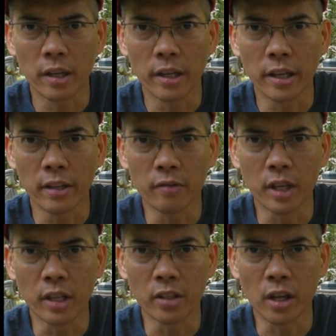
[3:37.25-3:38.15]

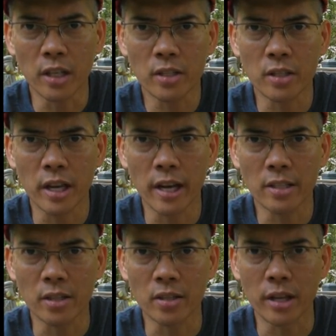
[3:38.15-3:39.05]
evening dusk
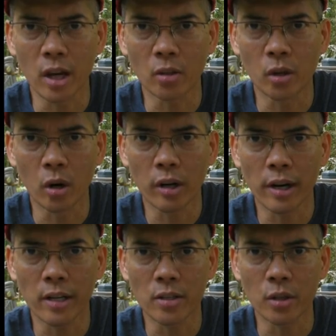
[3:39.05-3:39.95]
test to see how dark
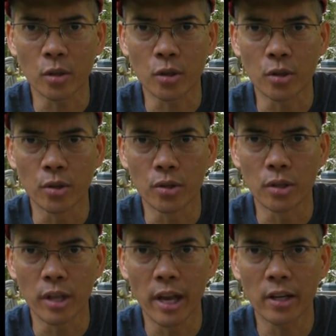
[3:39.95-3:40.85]
I could still shoot
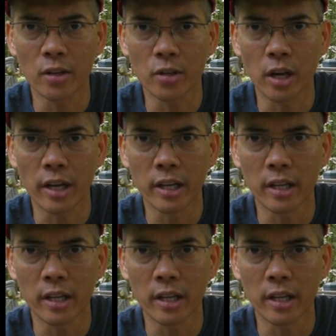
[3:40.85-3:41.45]
using the anchor sight,